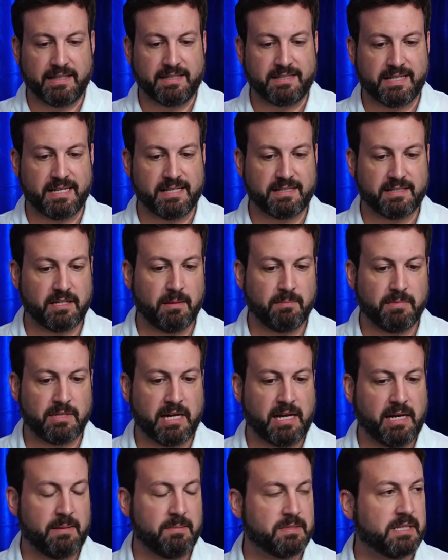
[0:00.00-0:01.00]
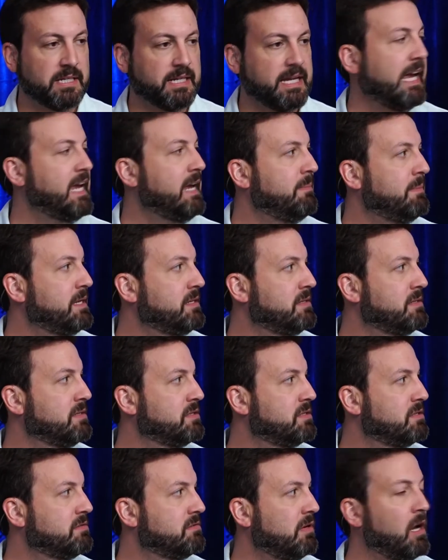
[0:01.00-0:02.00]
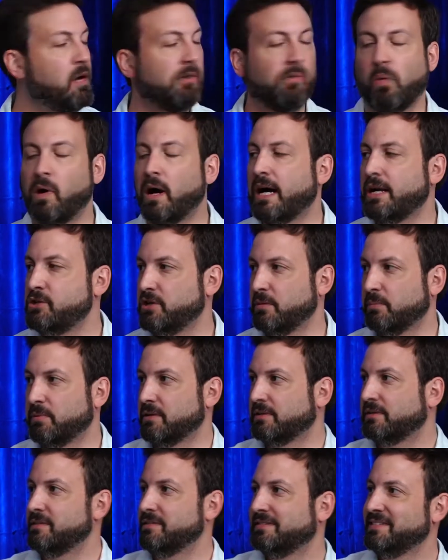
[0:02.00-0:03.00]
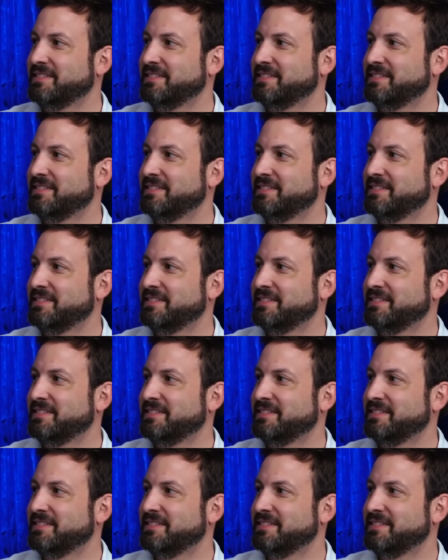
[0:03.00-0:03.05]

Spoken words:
says sometimes the game is unwatchable